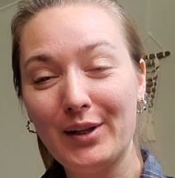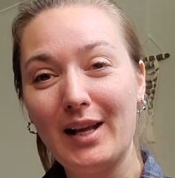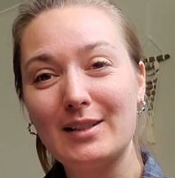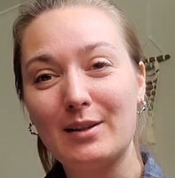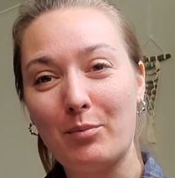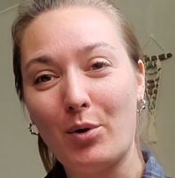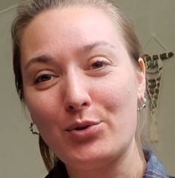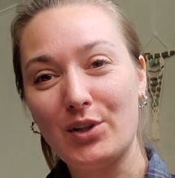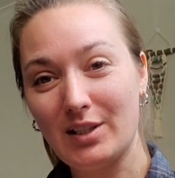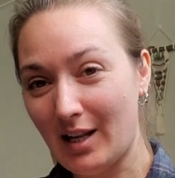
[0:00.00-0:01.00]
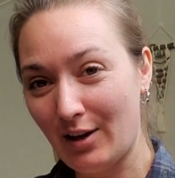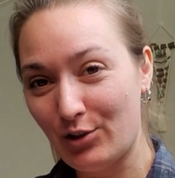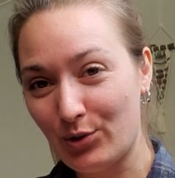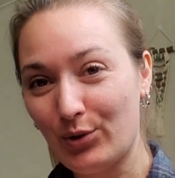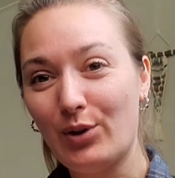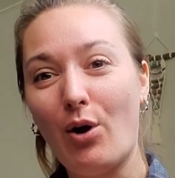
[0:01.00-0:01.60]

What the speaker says: That's the most essential.